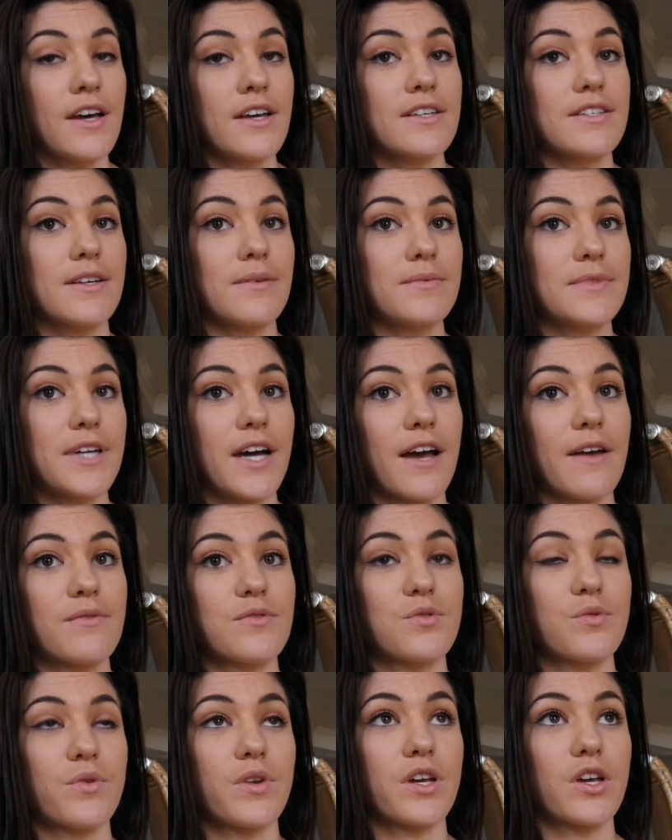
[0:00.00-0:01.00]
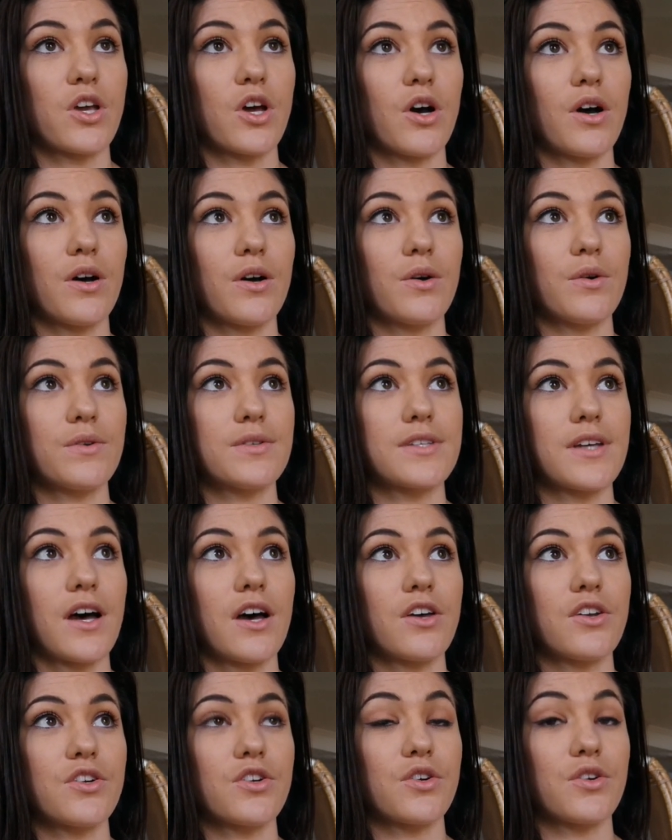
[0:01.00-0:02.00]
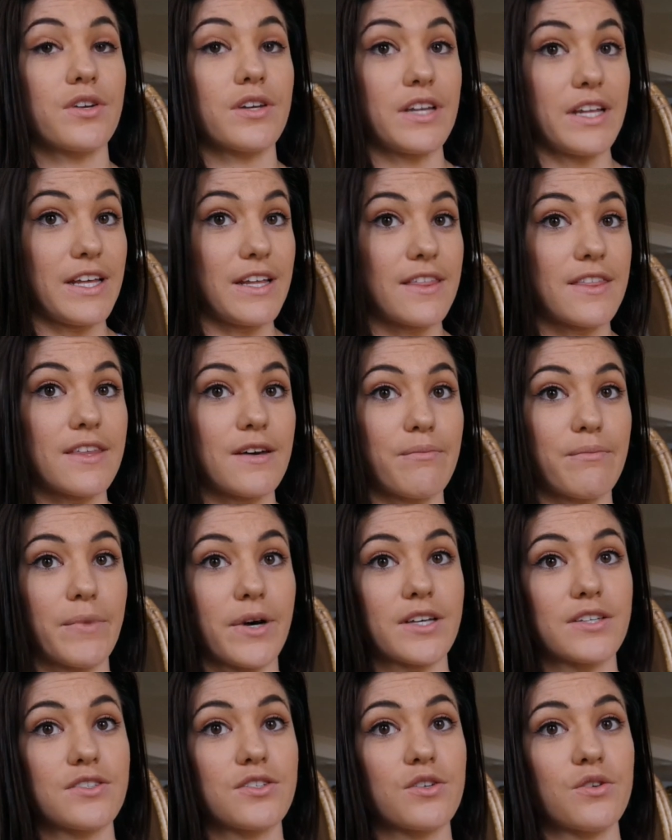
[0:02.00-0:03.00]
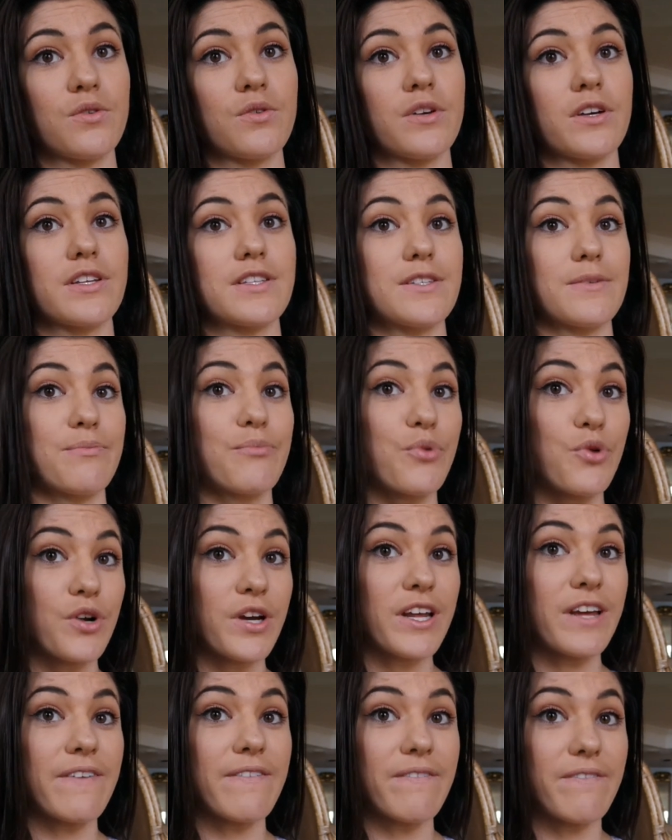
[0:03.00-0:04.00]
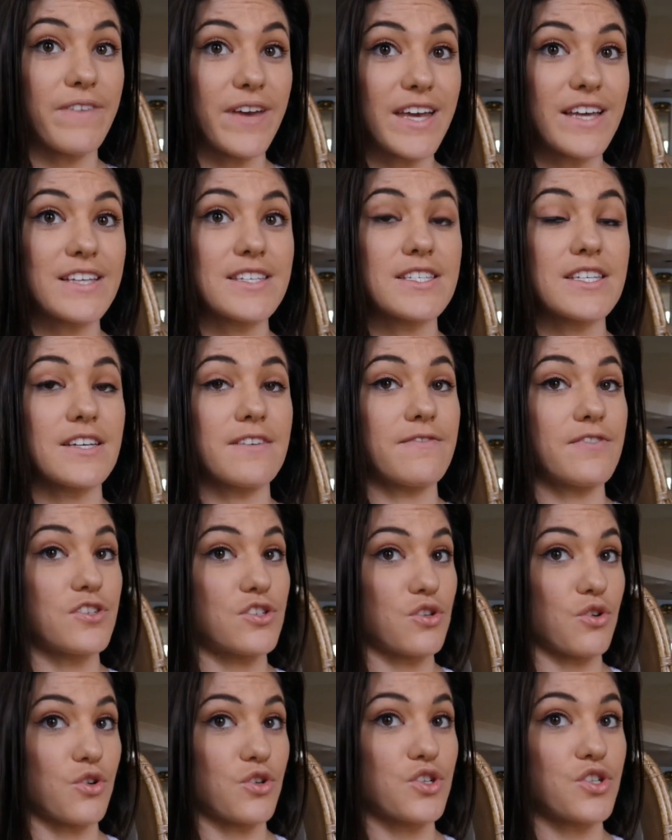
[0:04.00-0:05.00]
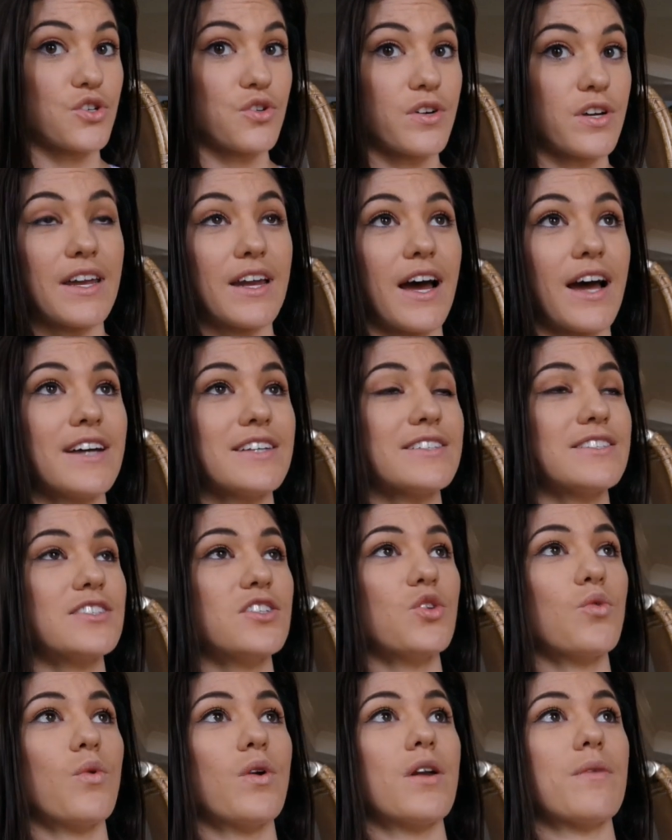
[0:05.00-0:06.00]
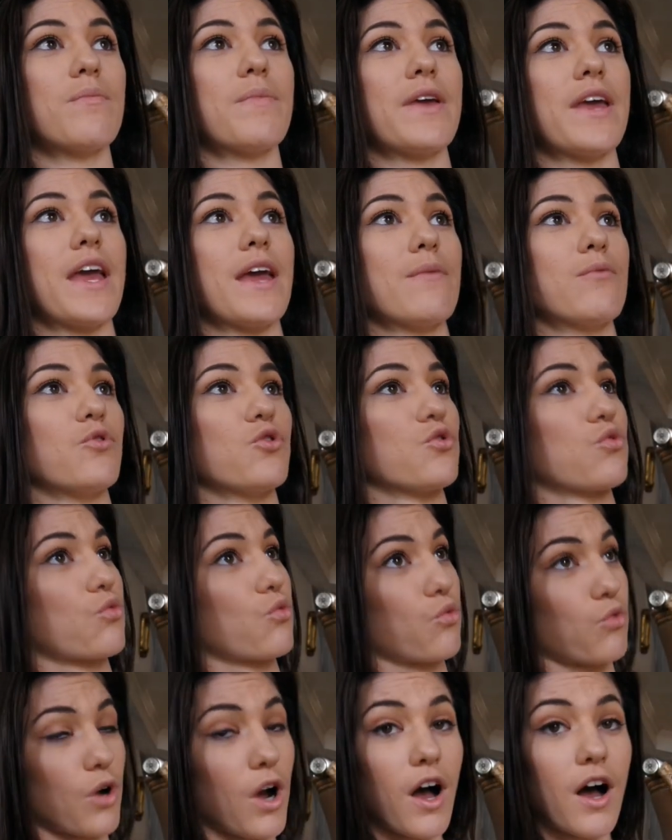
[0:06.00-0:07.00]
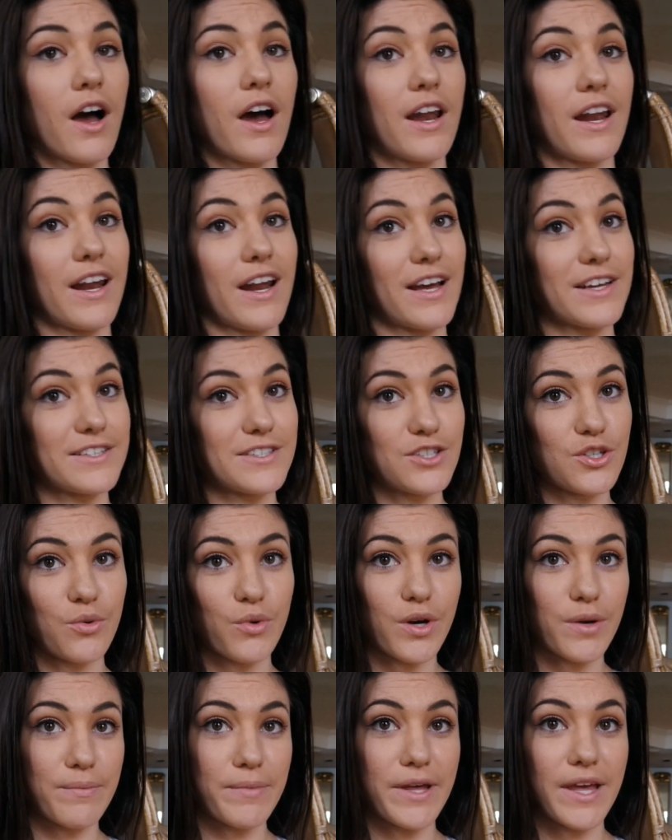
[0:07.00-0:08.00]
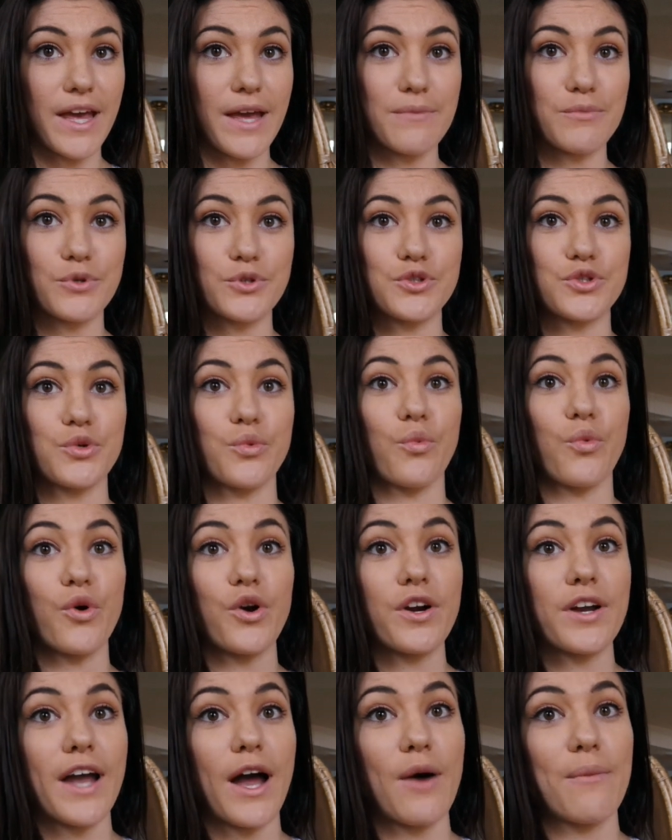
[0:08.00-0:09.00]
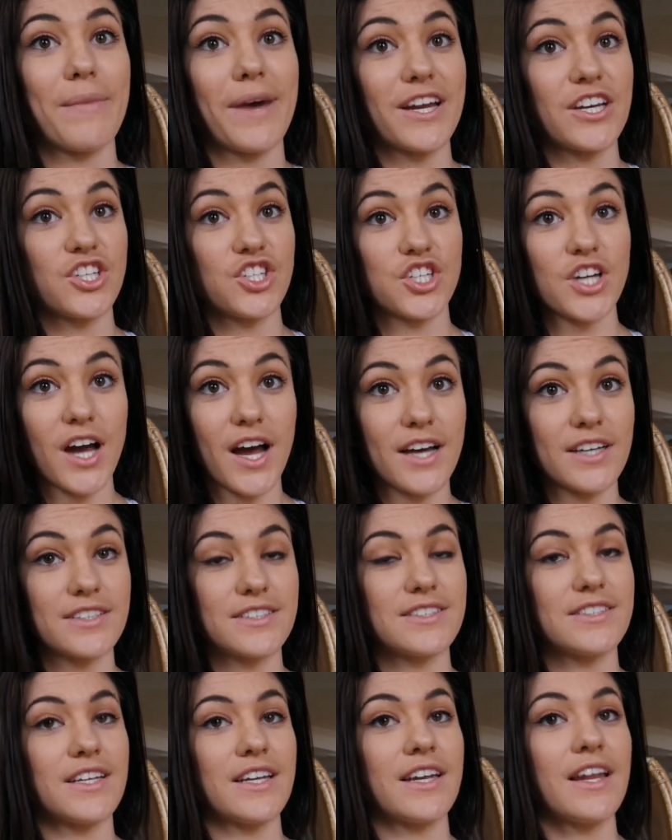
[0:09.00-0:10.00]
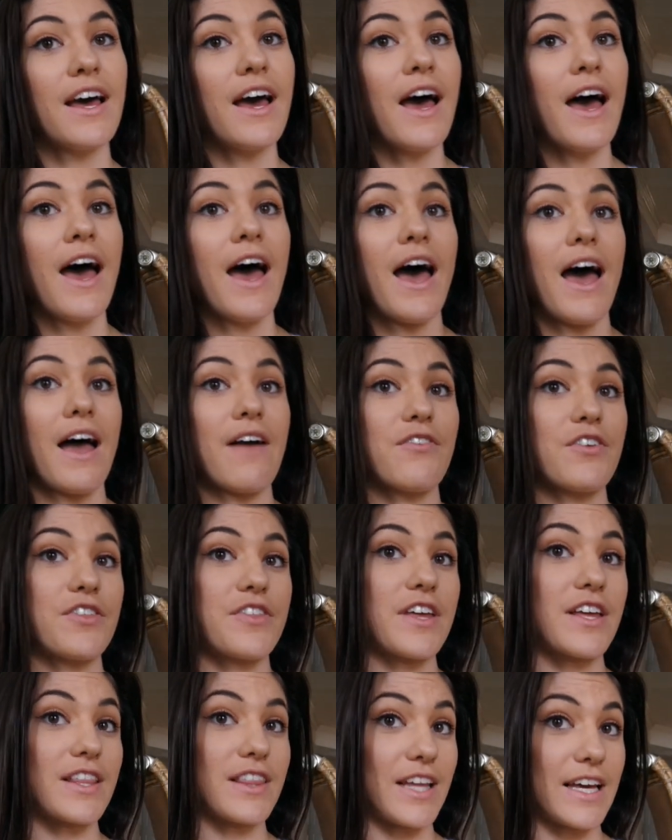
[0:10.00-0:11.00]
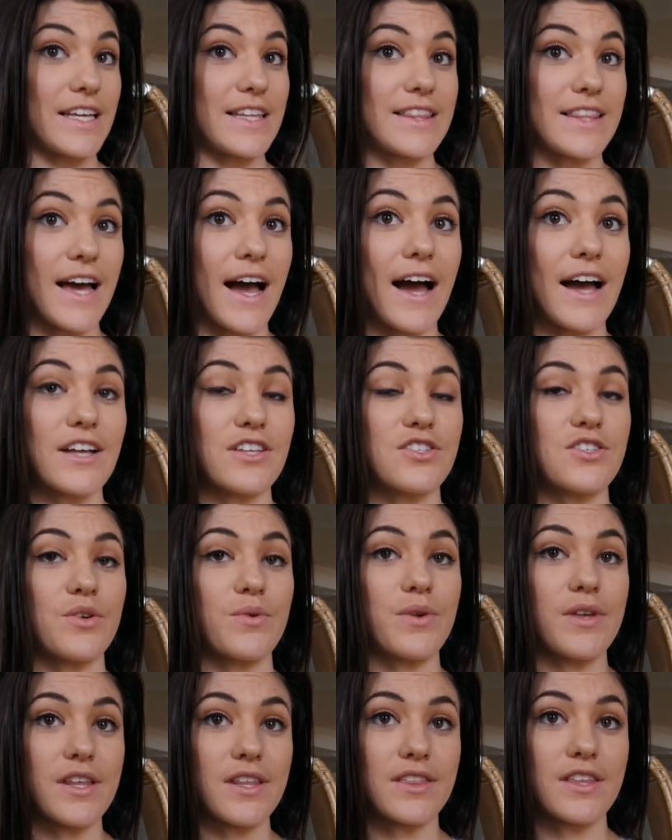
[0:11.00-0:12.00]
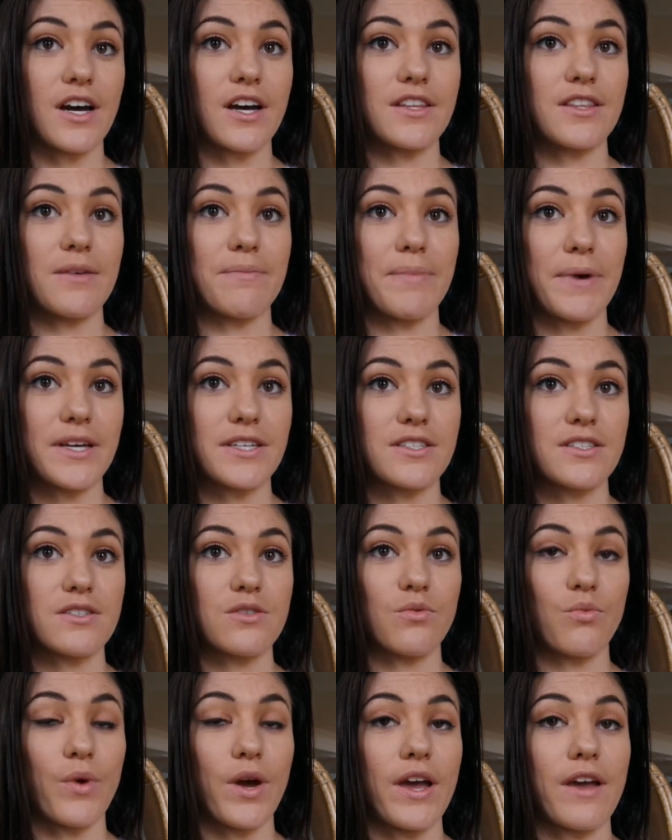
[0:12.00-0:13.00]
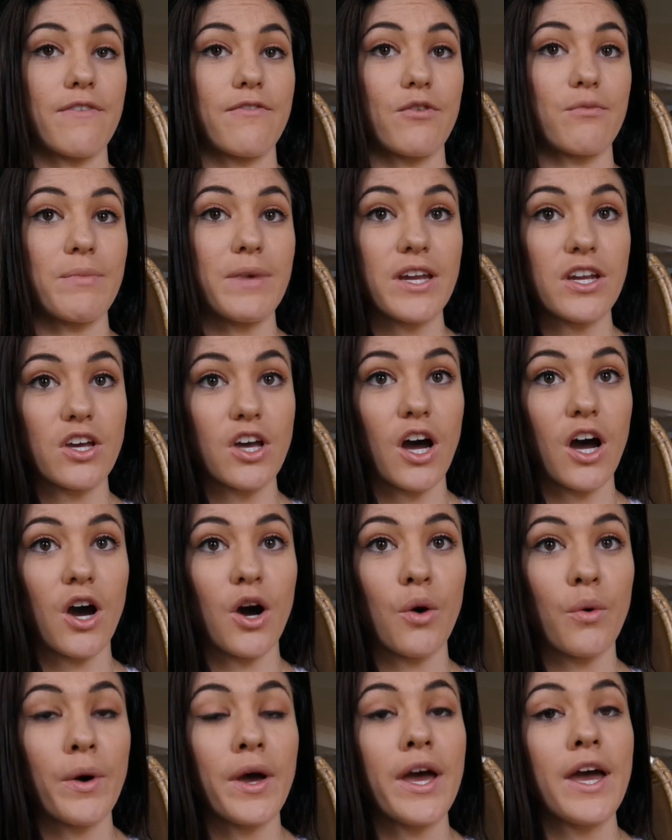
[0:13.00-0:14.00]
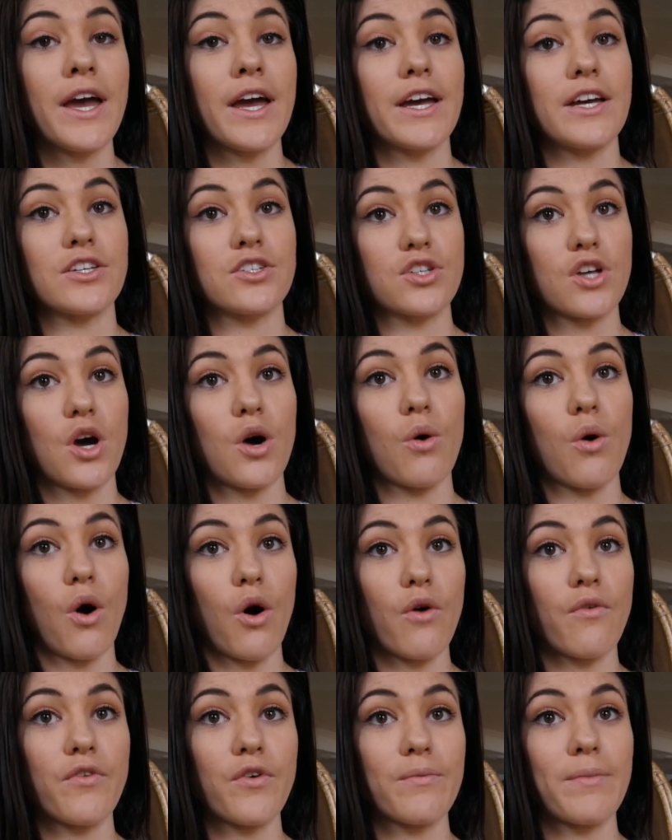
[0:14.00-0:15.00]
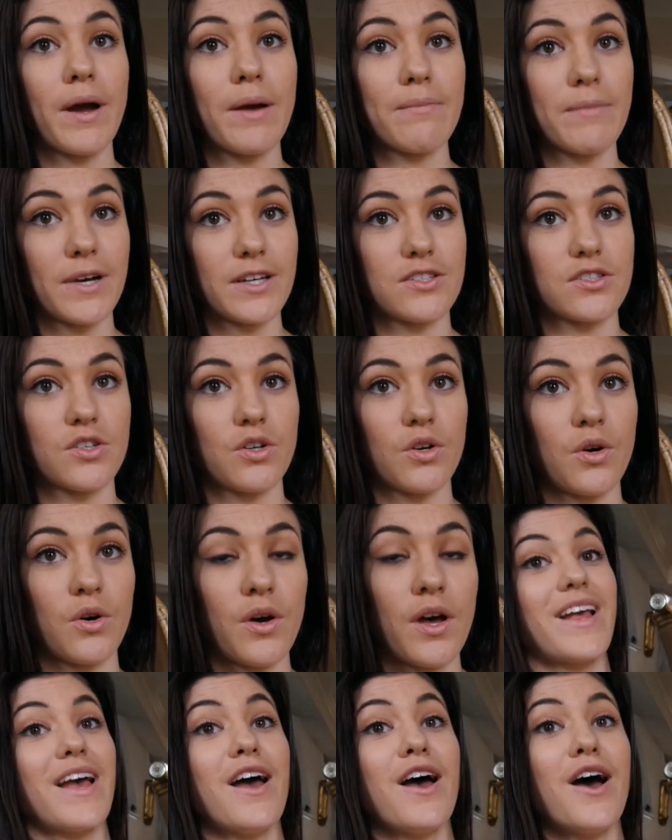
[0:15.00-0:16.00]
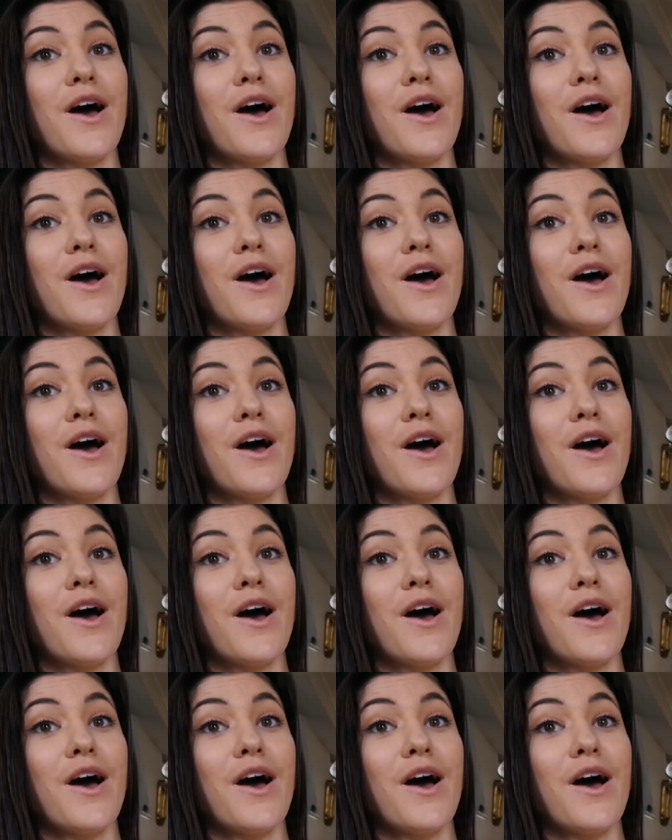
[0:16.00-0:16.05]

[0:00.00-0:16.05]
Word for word: Sometimes when it goes underneath the muscle, it's a pretty invasive surgery, and I still want to be able to run and I still want to be able to work out my chest and everything like that. So he thought the best way for me to go is go over my muscle.